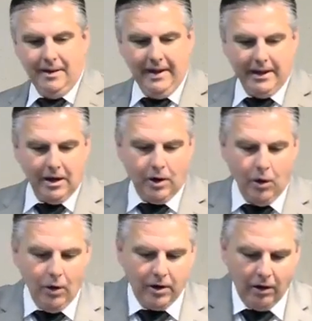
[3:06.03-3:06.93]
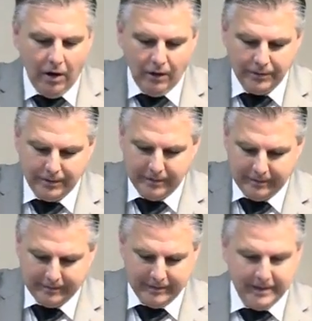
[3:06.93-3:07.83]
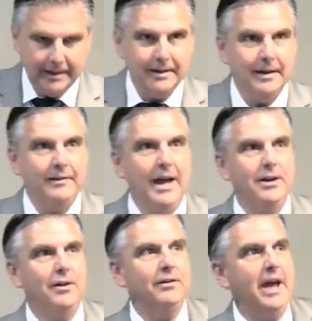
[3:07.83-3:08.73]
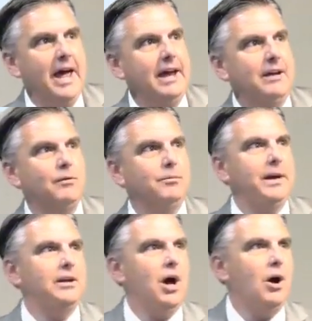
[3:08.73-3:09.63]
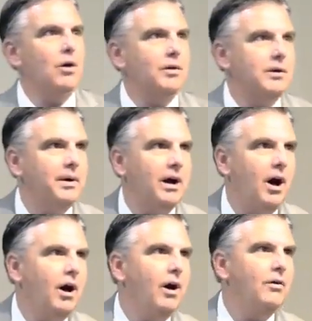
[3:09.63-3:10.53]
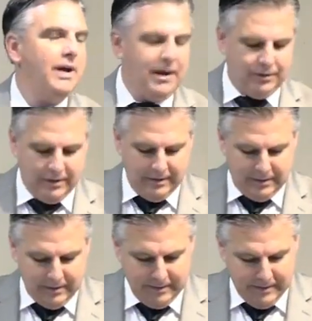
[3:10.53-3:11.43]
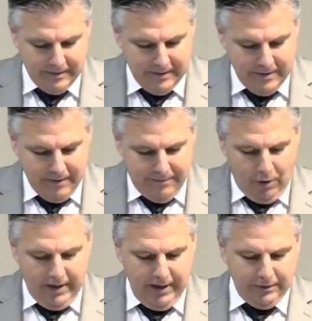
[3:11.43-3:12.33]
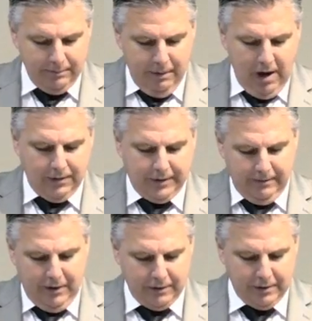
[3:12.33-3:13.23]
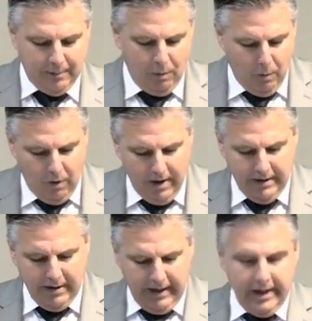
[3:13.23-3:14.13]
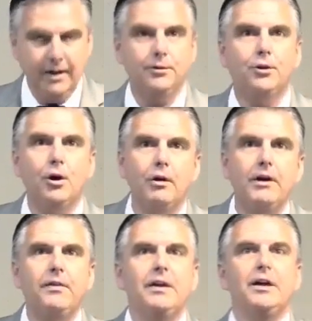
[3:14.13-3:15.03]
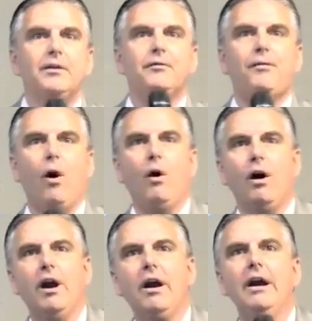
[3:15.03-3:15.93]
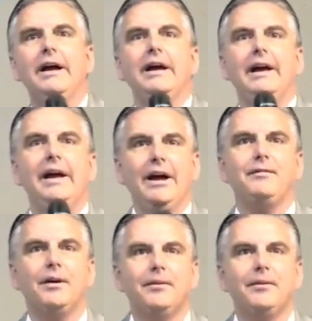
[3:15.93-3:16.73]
they could grow across, that your name would be known among all nations. For his mercy, verse number one, endureth forever